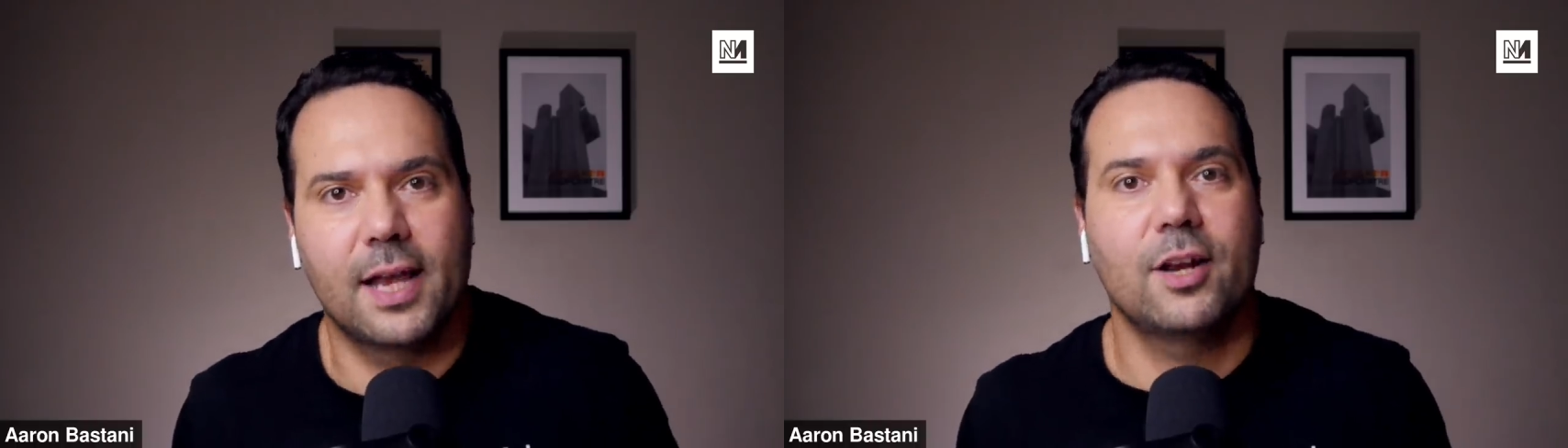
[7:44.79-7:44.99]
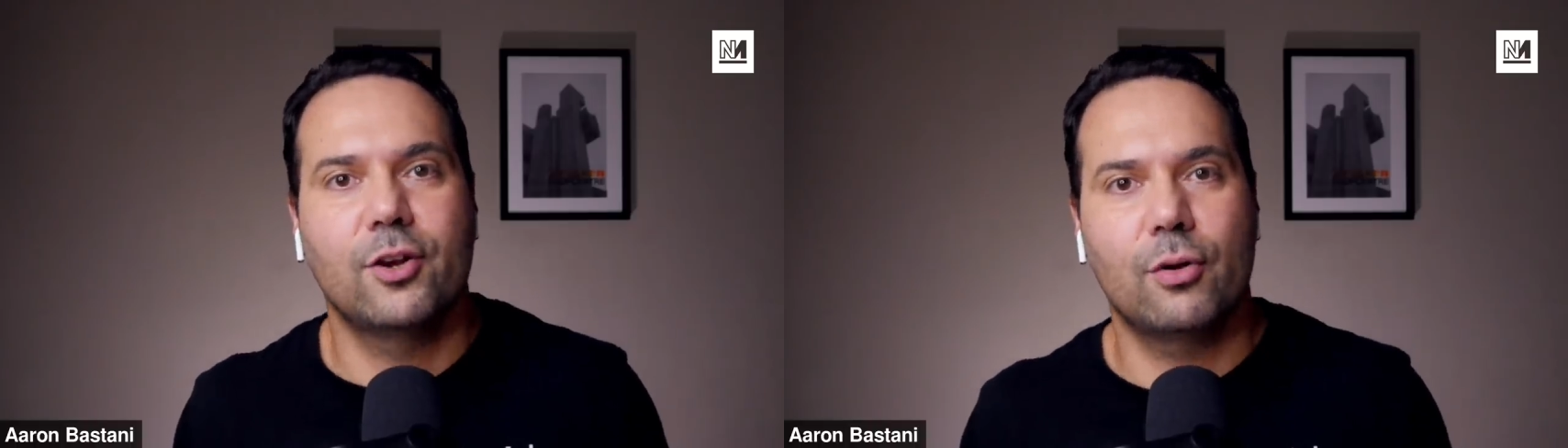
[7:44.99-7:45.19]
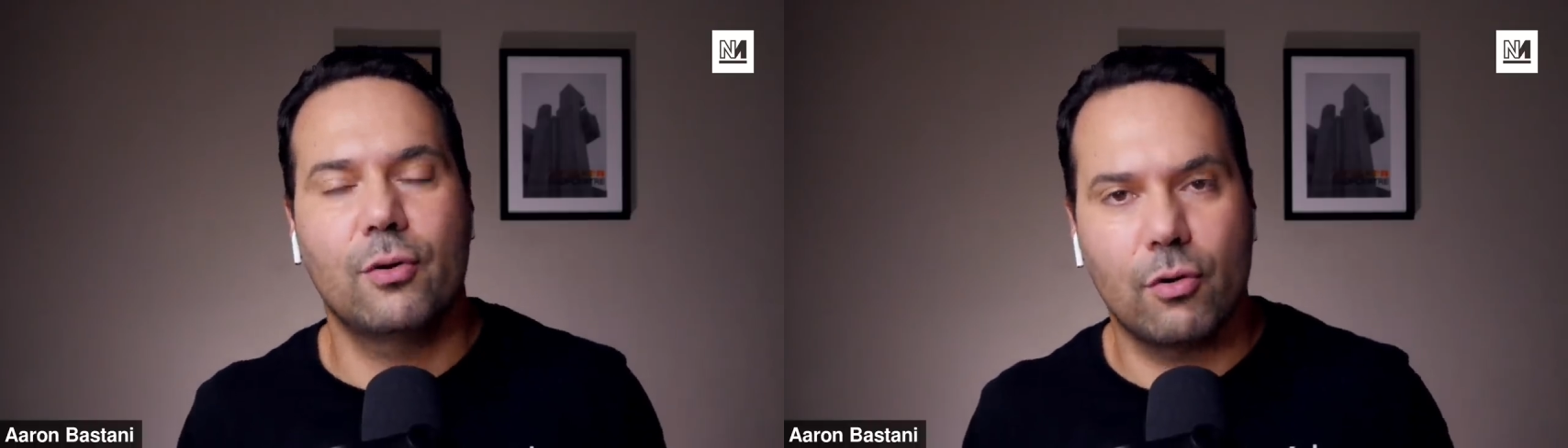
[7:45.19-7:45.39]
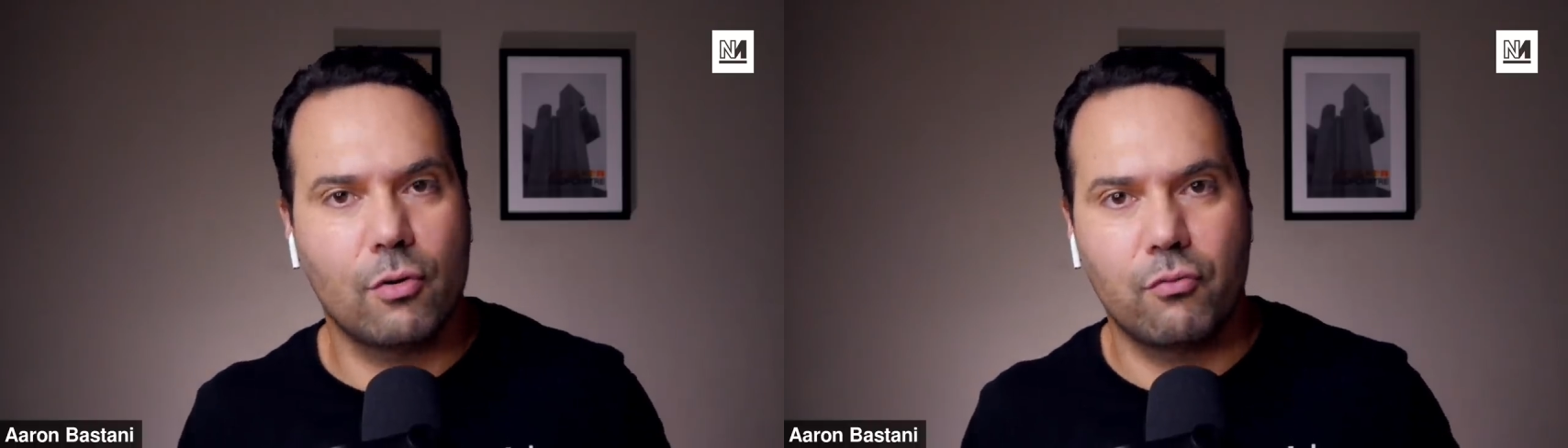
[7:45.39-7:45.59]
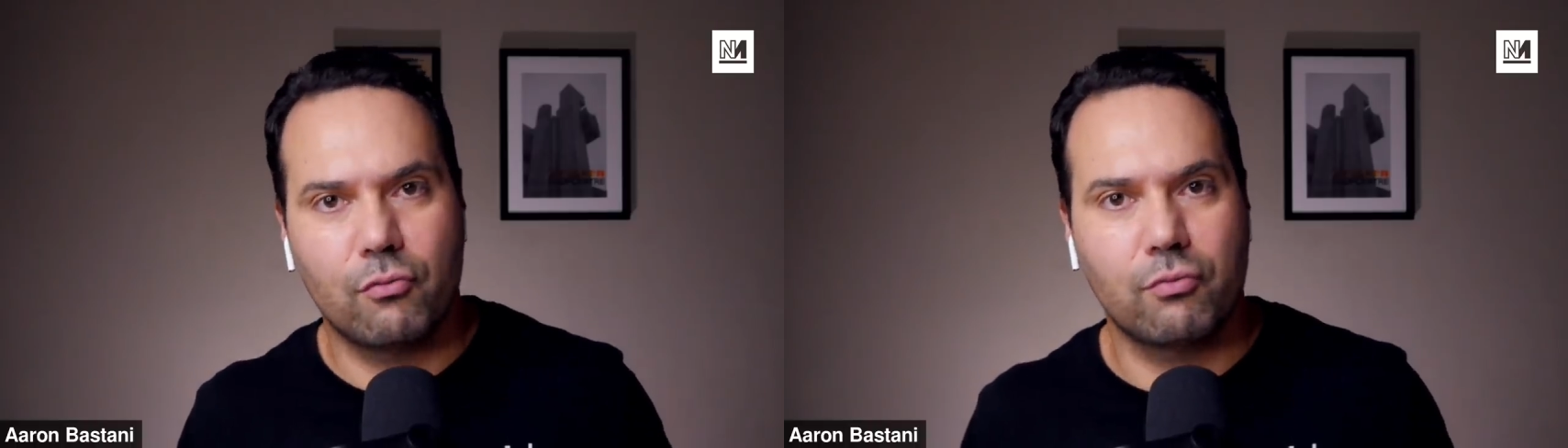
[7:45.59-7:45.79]
It can do
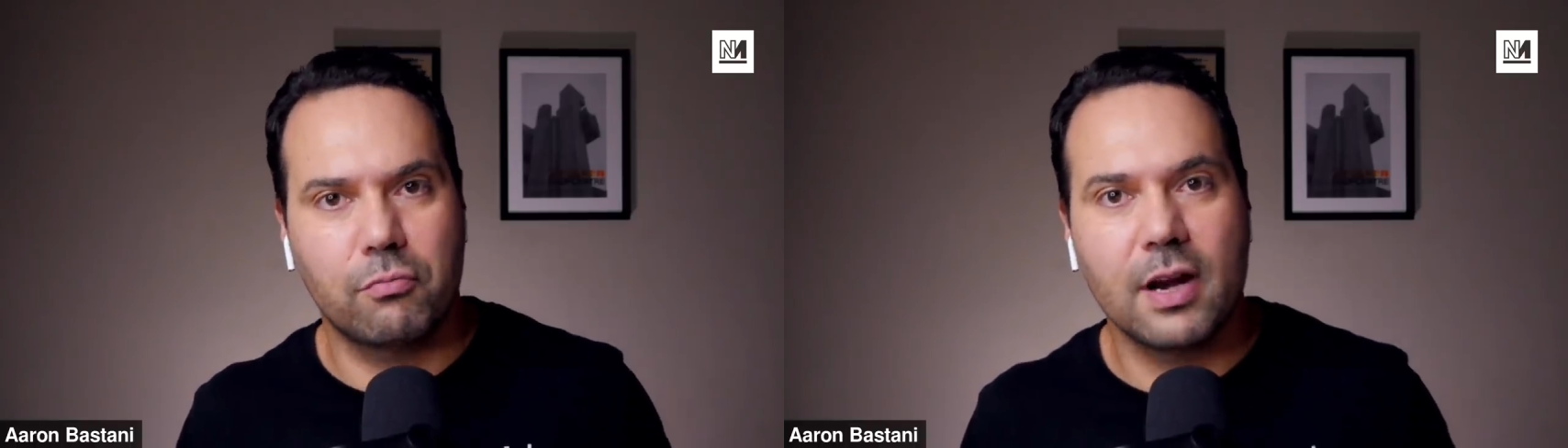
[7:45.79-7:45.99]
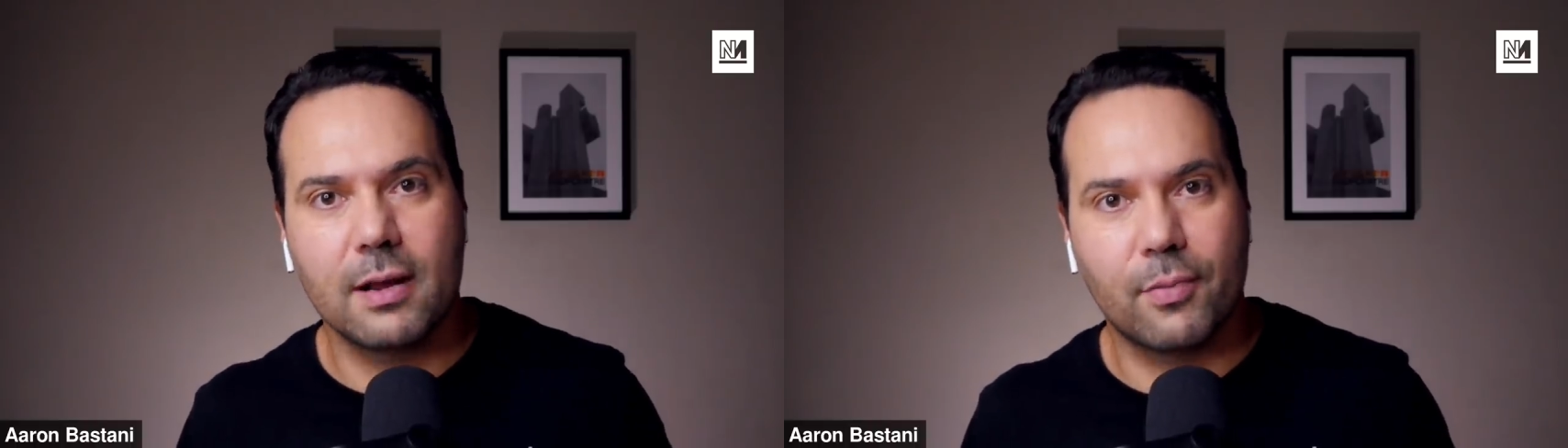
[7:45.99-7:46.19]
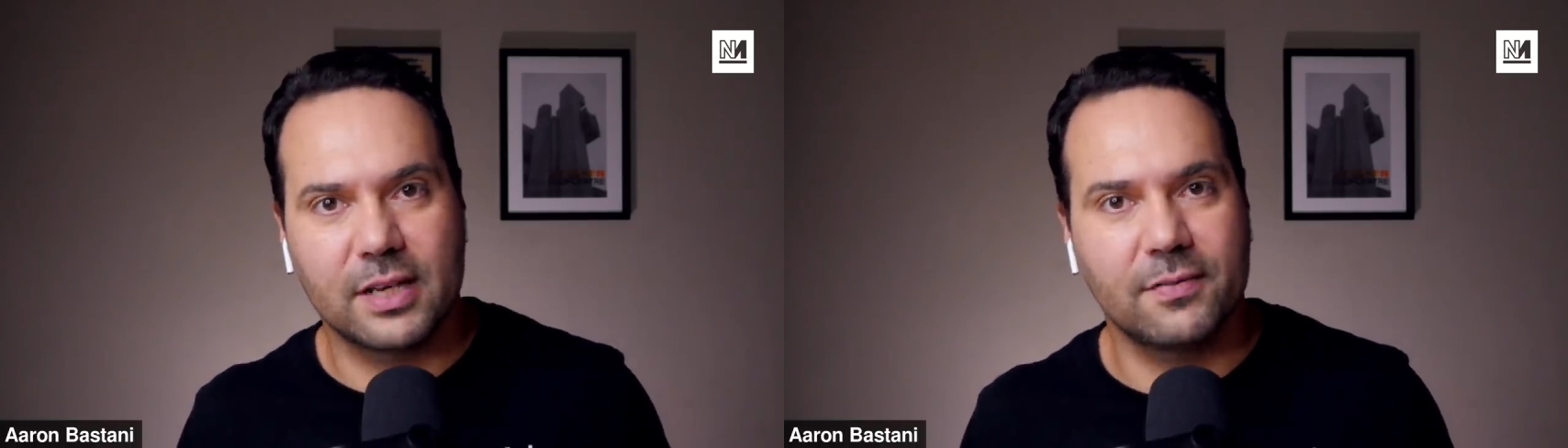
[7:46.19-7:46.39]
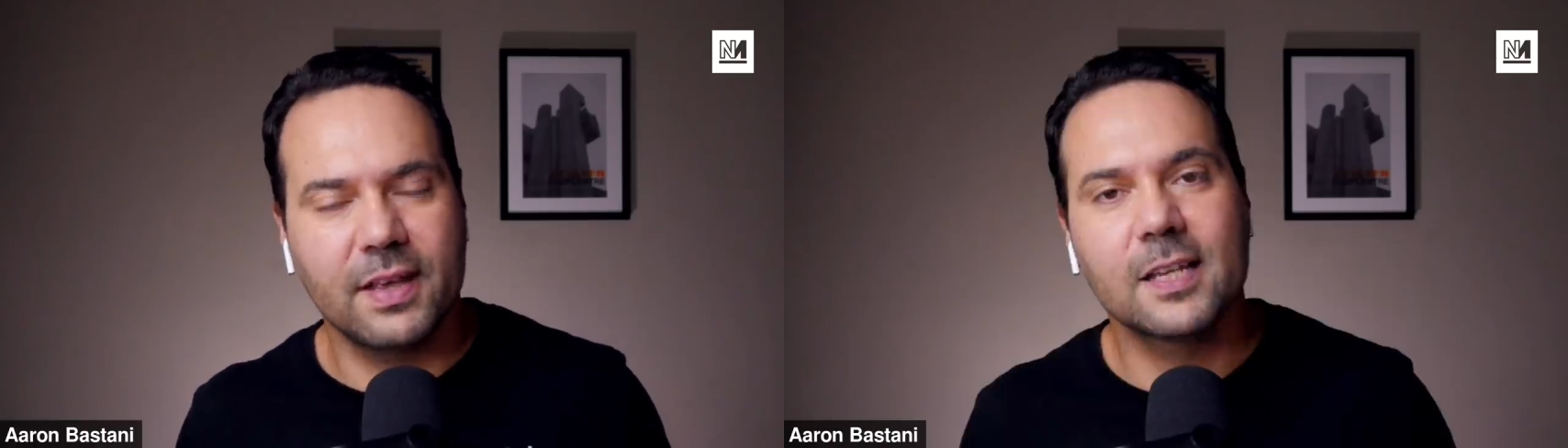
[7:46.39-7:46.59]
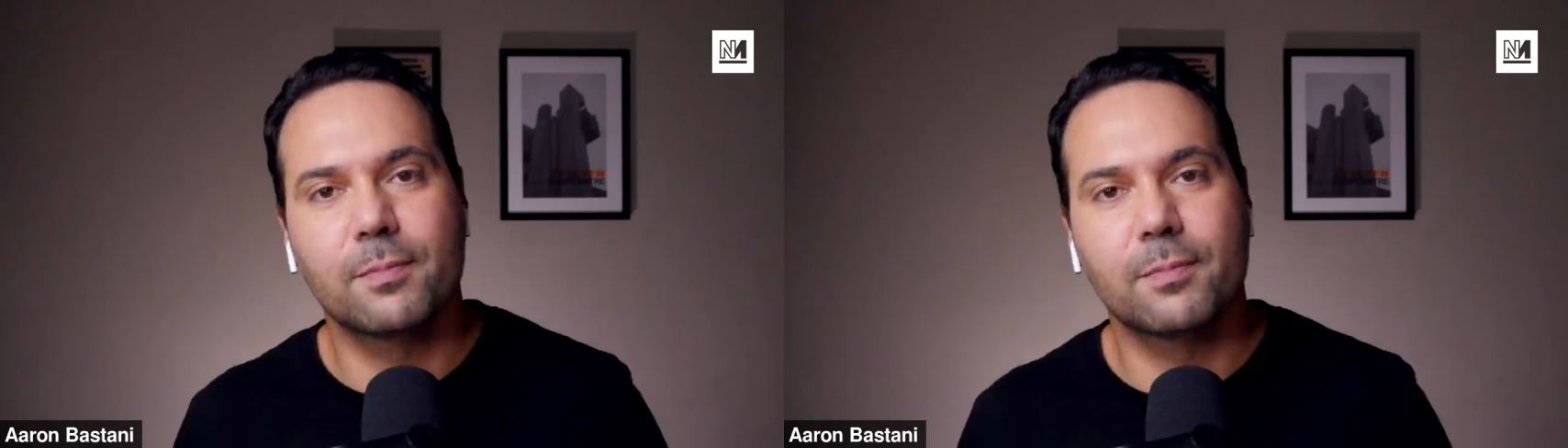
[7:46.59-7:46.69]
really impressive things,